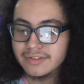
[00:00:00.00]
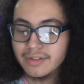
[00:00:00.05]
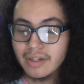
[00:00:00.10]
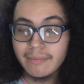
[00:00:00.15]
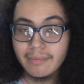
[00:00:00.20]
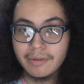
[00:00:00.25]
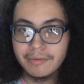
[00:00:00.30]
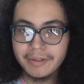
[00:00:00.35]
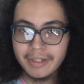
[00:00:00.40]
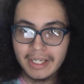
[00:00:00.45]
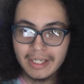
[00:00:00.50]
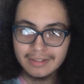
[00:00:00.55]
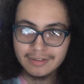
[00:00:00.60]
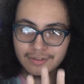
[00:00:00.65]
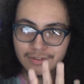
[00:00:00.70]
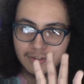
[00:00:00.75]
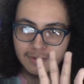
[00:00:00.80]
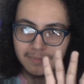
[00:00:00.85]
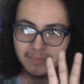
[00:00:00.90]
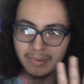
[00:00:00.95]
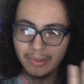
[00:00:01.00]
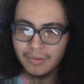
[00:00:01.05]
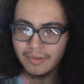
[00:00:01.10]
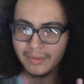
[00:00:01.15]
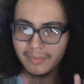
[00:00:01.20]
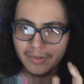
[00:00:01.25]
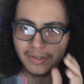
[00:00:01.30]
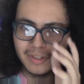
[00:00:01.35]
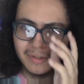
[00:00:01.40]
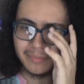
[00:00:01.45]
So I've already answered
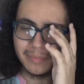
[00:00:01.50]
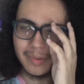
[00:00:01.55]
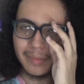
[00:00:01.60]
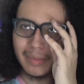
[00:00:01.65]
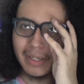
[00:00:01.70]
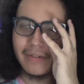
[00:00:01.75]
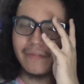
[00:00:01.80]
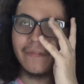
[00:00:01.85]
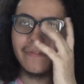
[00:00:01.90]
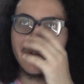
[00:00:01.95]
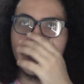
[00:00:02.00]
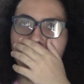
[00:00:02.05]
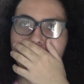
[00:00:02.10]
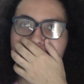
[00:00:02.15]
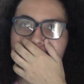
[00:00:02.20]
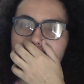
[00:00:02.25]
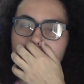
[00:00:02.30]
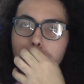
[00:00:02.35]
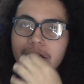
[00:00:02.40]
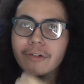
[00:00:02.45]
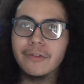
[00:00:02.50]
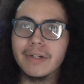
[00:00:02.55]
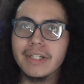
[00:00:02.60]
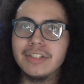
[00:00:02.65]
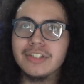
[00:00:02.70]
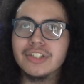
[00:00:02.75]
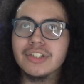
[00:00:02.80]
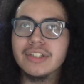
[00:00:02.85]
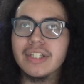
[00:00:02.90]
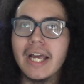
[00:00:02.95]
Pokemon, but my favorite
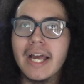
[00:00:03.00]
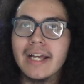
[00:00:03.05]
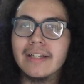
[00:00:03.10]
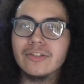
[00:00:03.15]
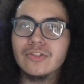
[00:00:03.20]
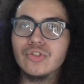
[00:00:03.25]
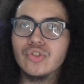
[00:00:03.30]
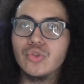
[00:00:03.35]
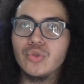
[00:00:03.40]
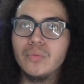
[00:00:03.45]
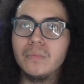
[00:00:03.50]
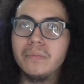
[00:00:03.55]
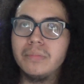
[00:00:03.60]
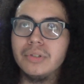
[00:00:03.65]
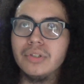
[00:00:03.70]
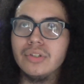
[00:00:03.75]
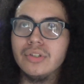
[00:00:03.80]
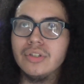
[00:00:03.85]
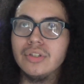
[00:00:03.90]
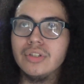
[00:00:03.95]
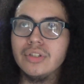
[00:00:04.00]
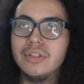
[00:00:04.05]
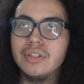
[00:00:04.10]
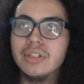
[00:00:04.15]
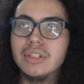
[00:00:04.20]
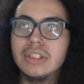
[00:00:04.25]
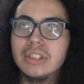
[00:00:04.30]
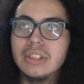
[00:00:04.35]
generation has to be,